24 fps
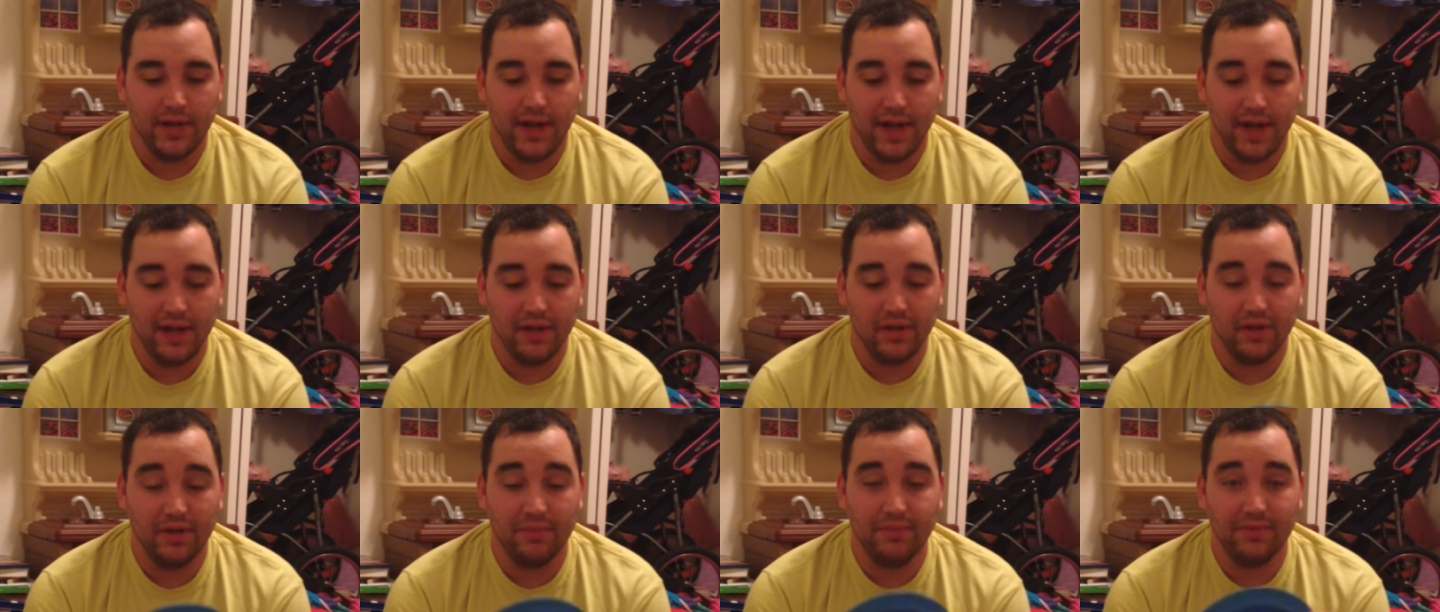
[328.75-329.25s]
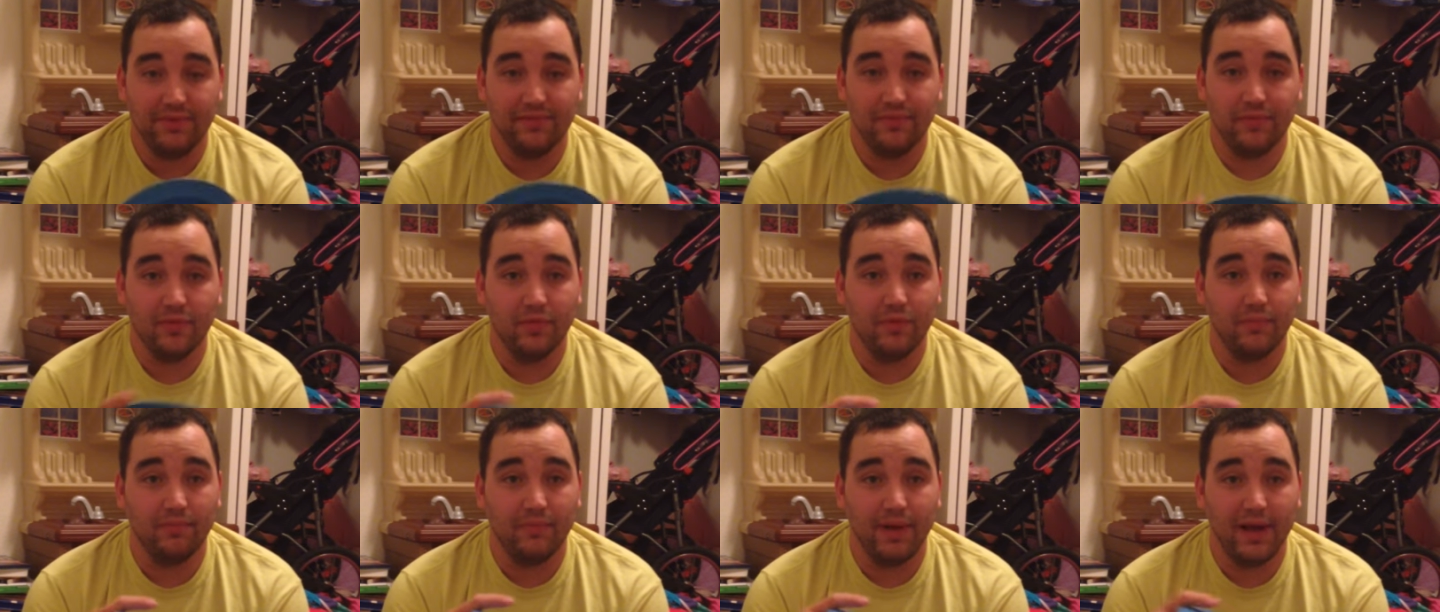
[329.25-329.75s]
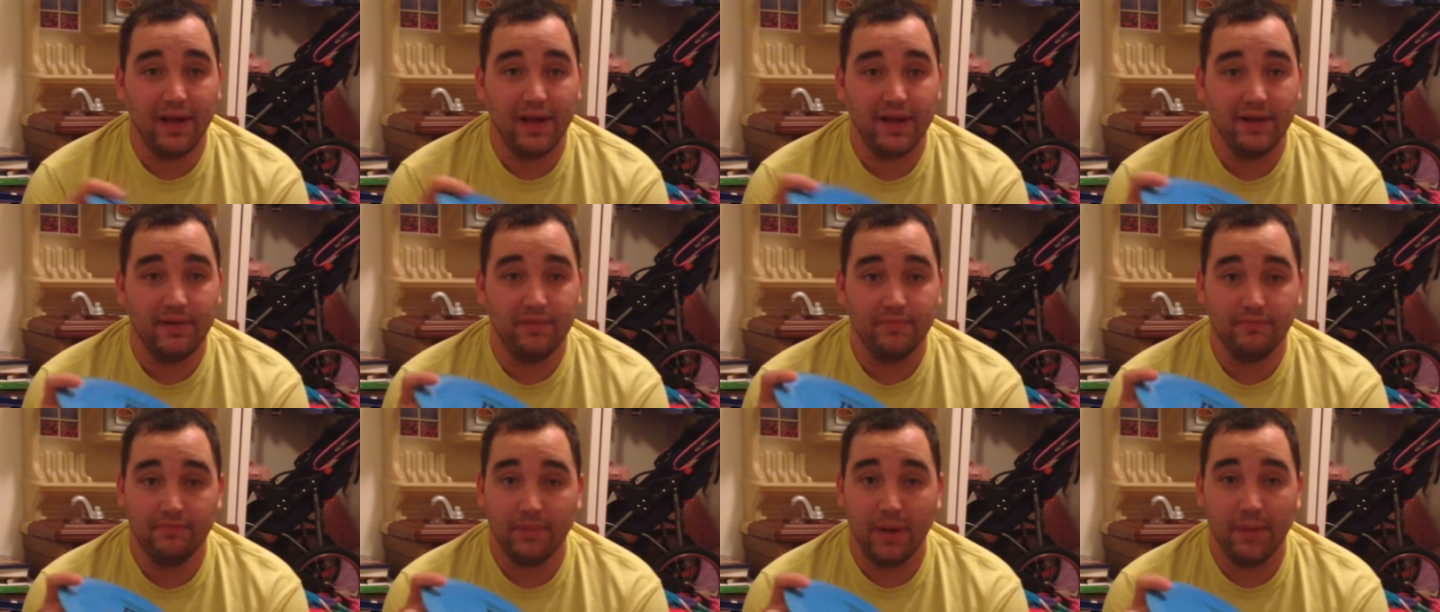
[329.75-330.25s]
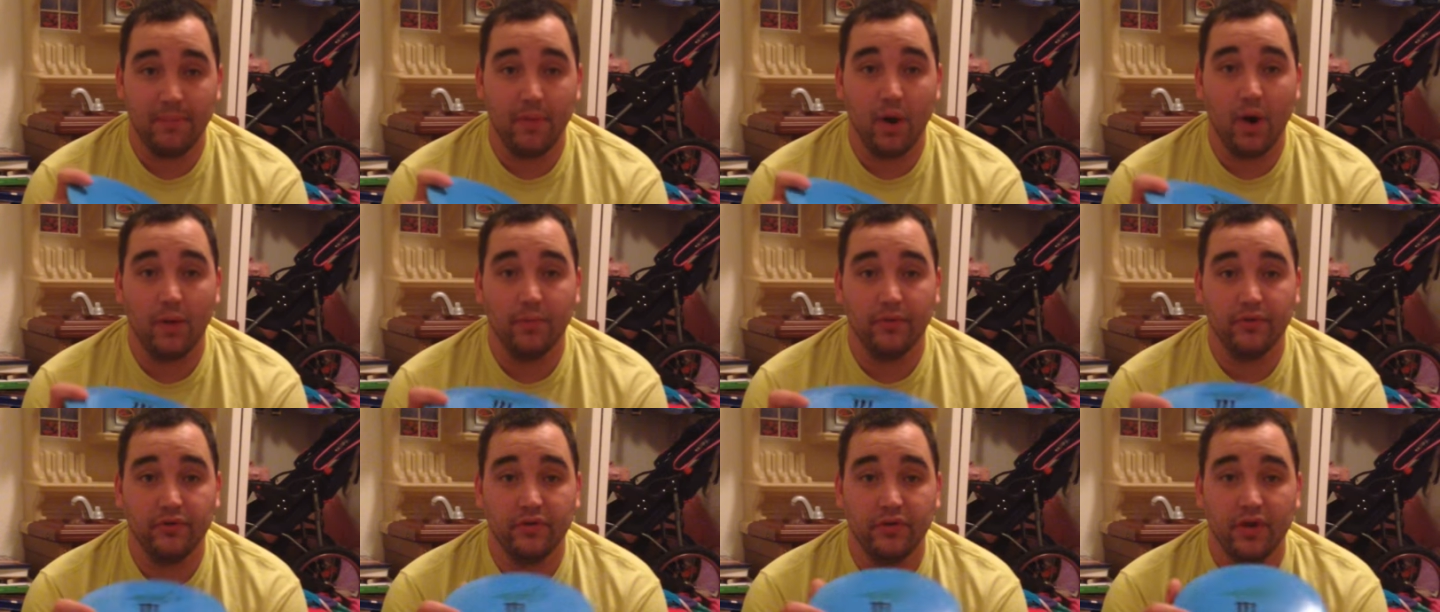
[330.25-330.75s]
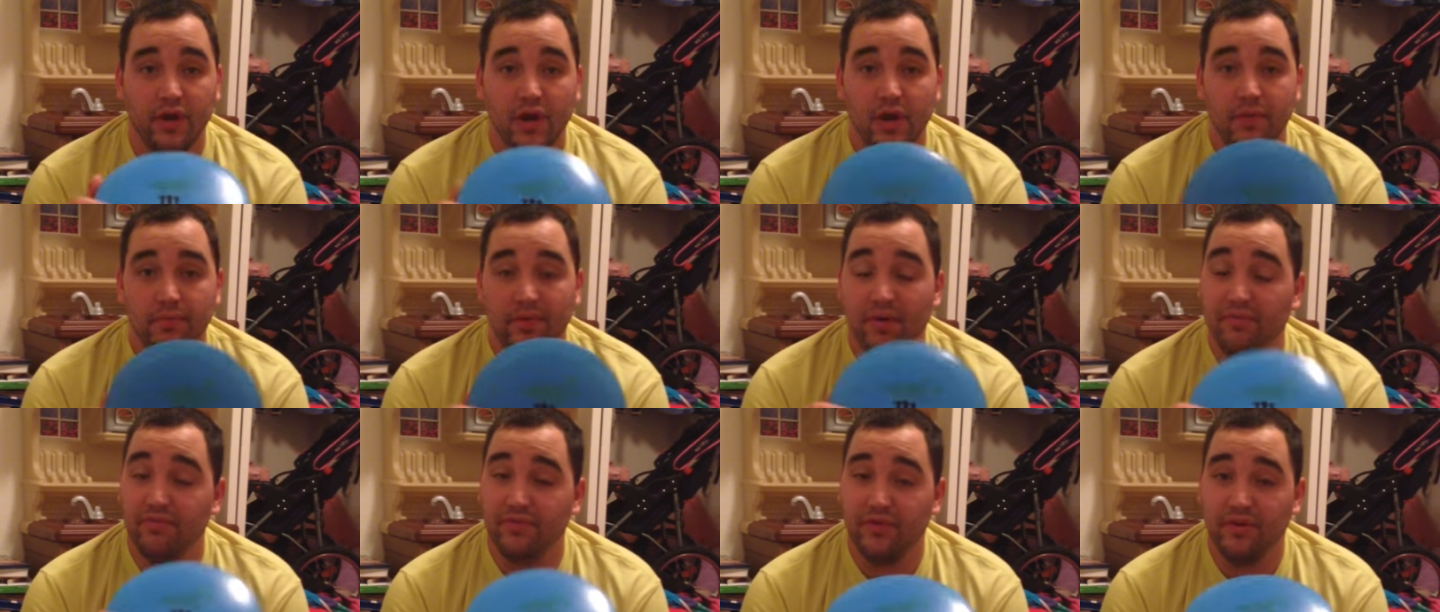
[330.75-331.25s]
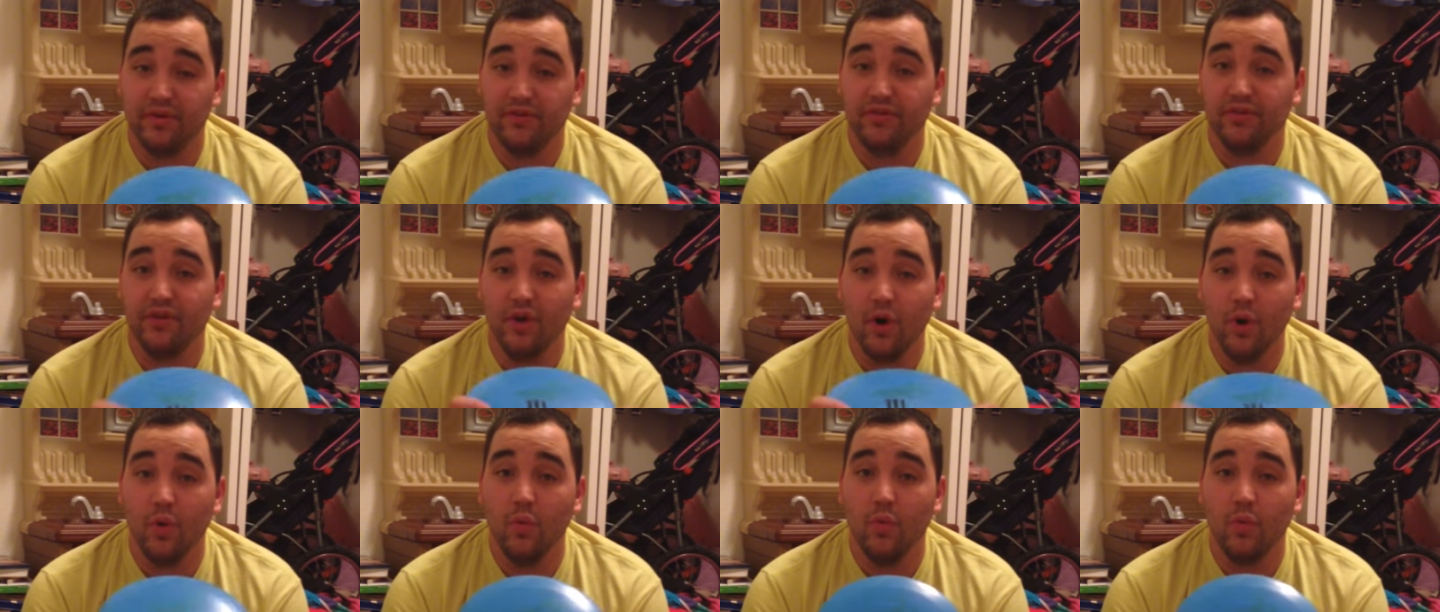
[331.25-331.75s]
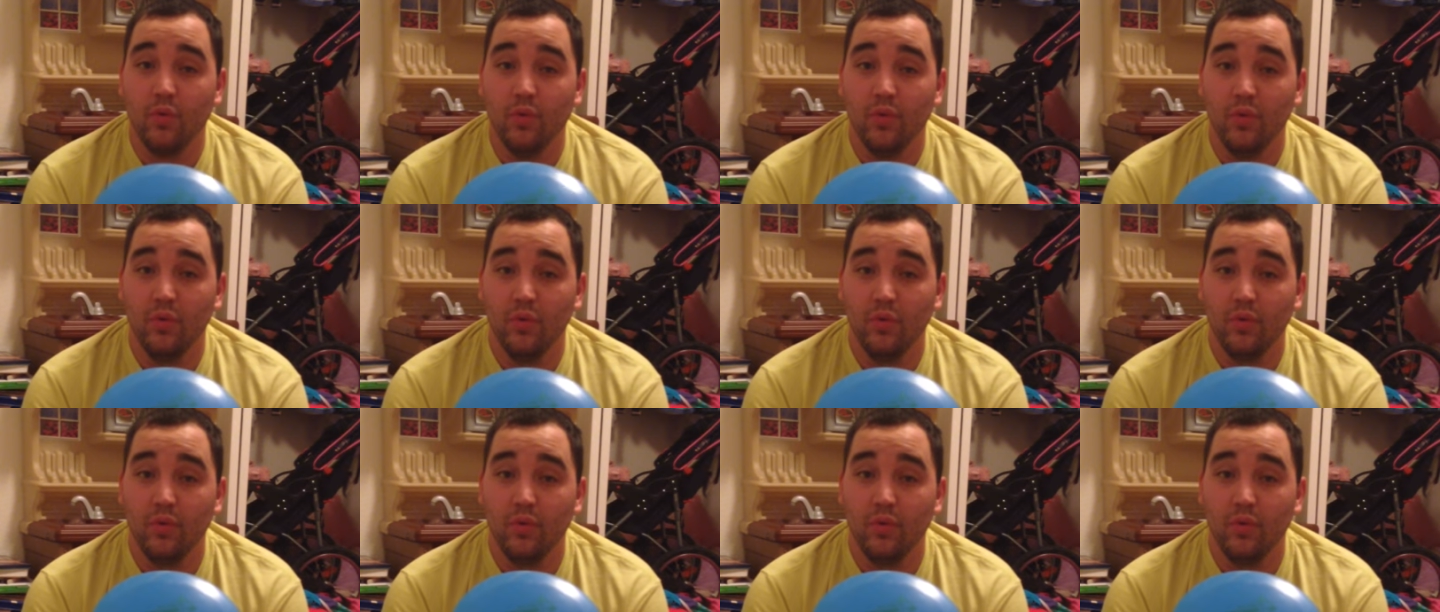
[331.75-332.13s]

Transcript: I love it for my my bombers. But if there's no